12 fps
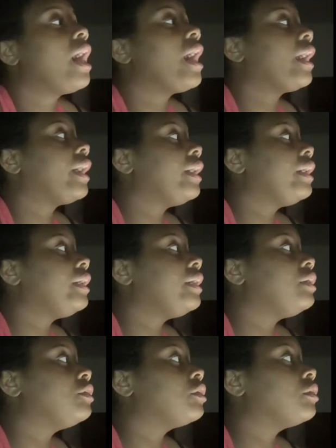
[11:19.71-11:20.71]
I
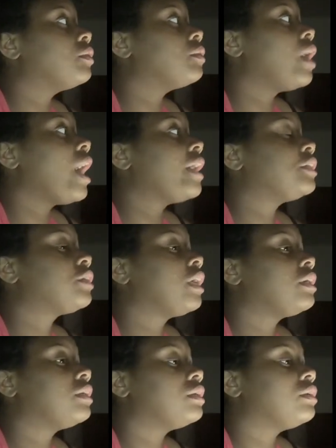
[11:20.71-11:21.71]
try
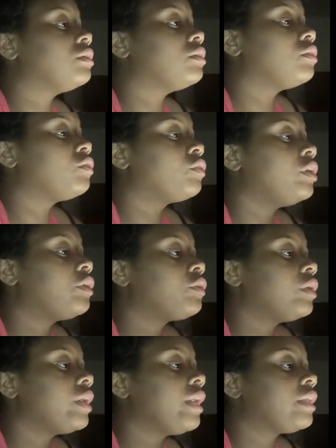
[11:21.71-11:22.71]
to
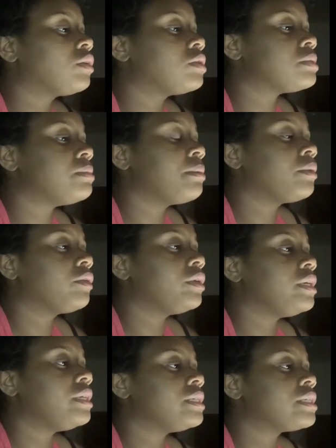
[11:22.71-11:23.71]
recreate those
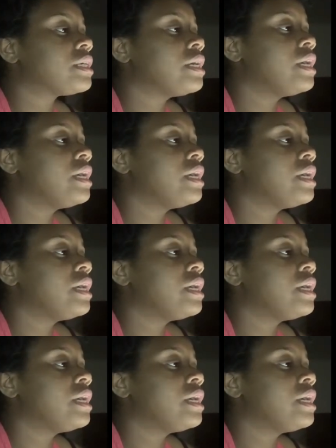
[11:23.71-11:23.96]
memories